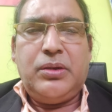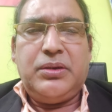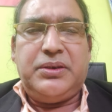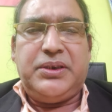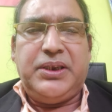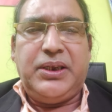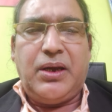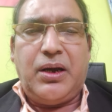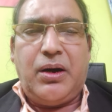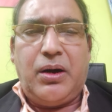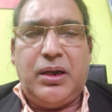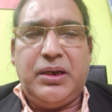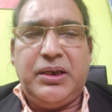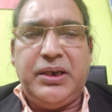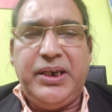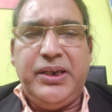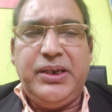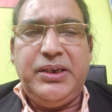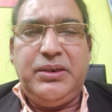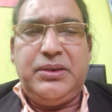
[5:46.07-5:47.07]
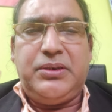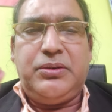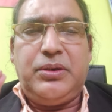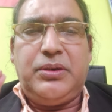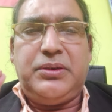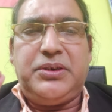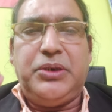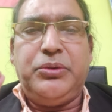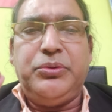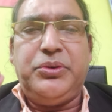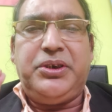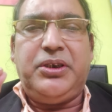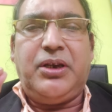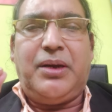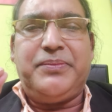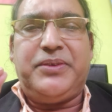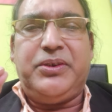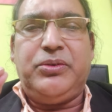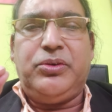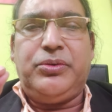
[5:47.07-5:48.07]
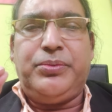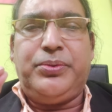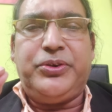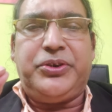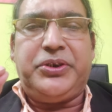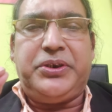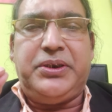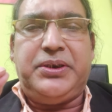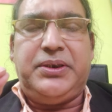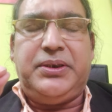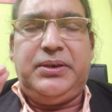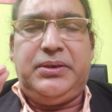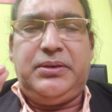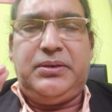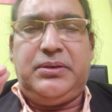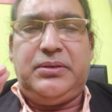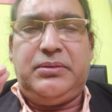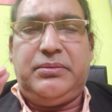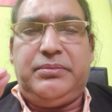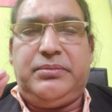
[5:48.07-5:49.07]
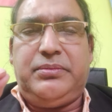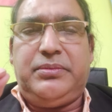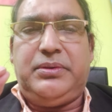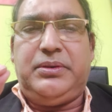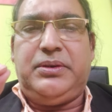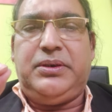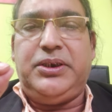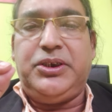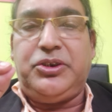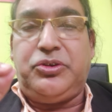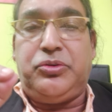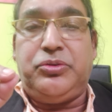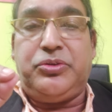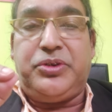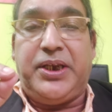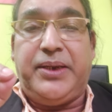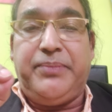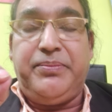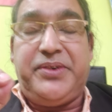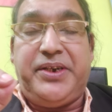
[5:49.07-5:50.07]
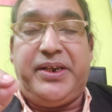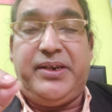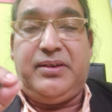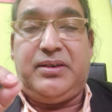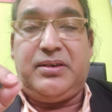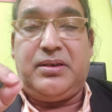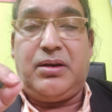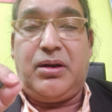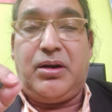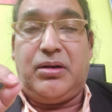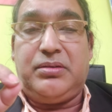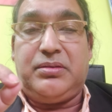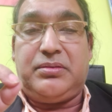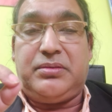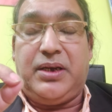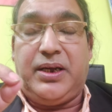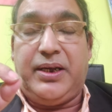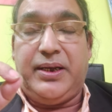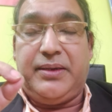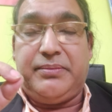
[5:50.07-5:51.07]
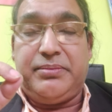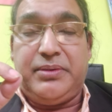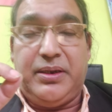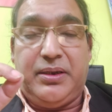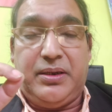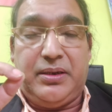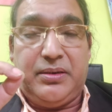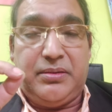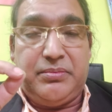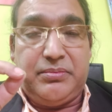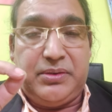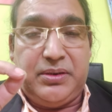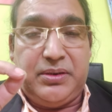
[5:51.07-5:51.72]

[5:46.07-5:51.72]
The only duty of the Urvashi is to tempt Lord uh, uh,